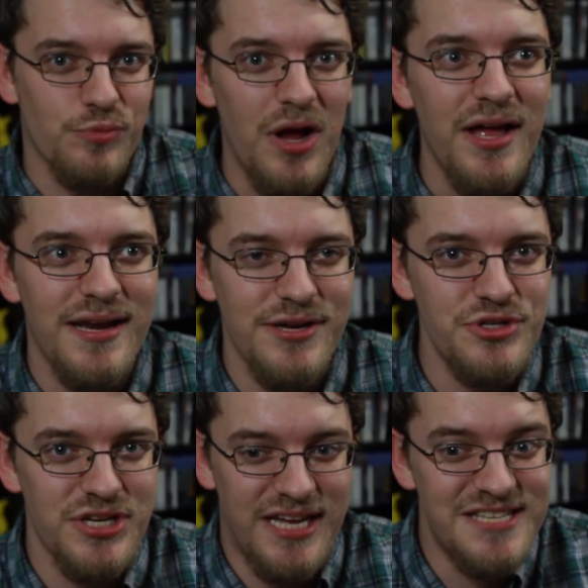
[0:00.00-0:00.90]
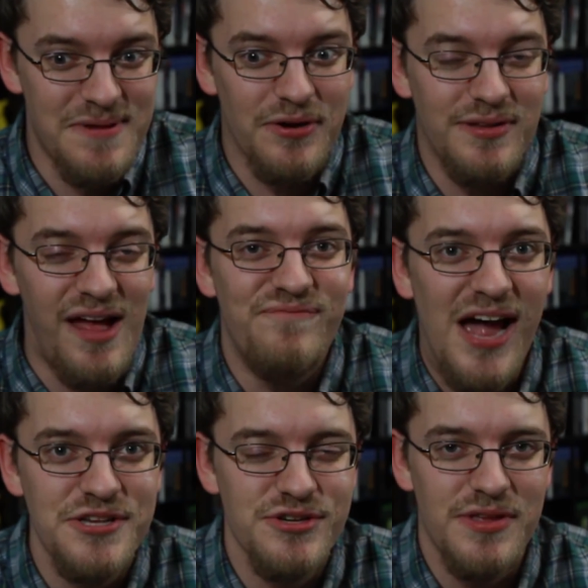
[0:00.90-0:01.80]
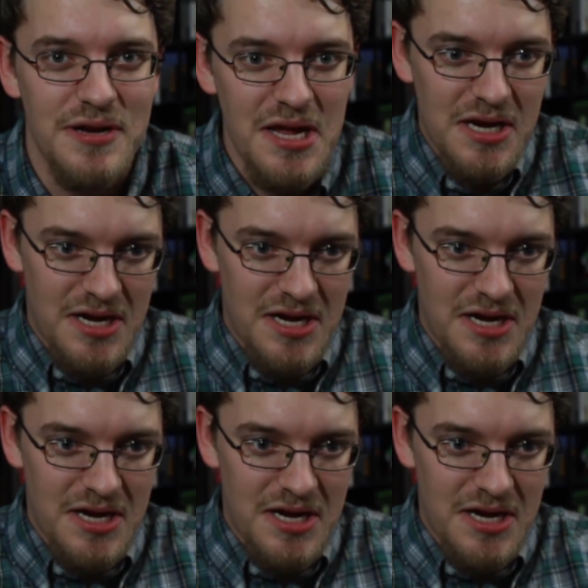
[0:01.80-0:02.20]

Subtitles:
run. It usually gets me there a lot faster than